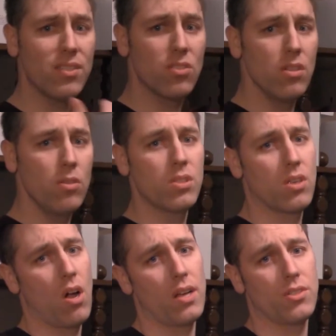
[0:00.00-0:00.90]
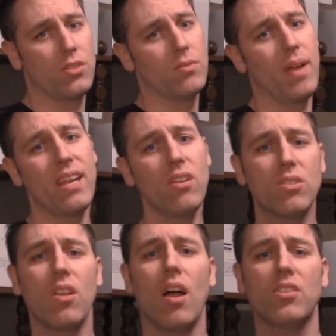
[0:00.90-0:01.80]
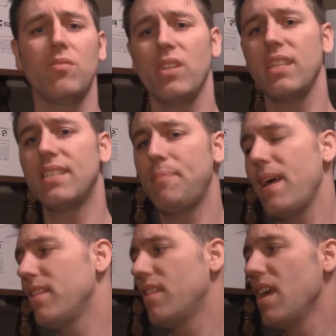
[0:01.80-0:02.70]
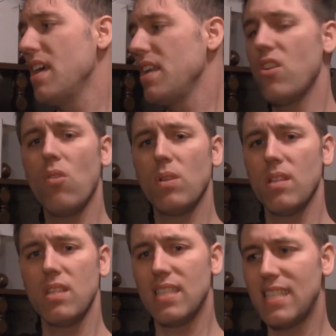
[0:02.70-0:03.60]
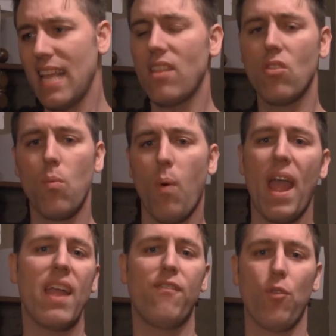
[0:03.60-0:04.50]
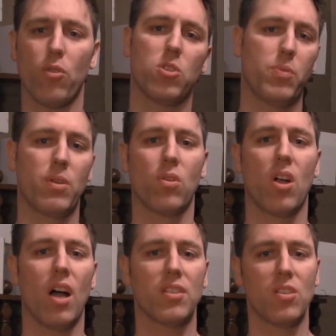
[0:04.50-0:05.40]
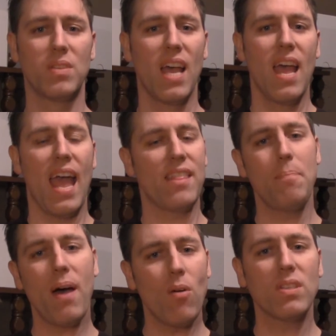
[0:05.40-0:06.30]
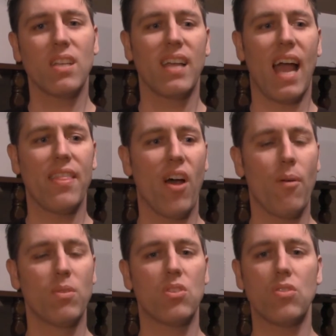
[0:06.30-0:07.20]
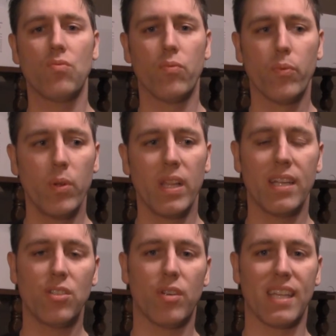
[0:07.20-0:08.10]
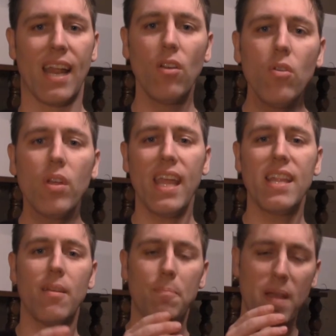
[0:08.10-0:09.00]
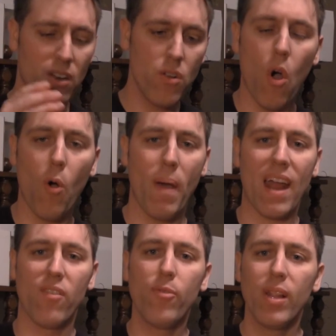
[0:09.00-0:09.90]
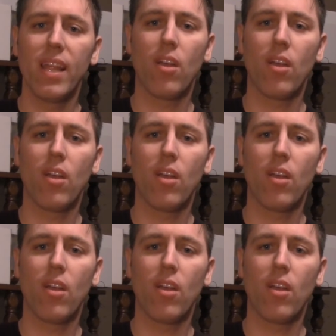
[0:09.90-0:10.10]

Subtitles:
is Luke's costume, and Luke's costume really set the way for those prequel costumes. And the belt was something I thought was just really interesting. Now, Luke in A New Hope had a really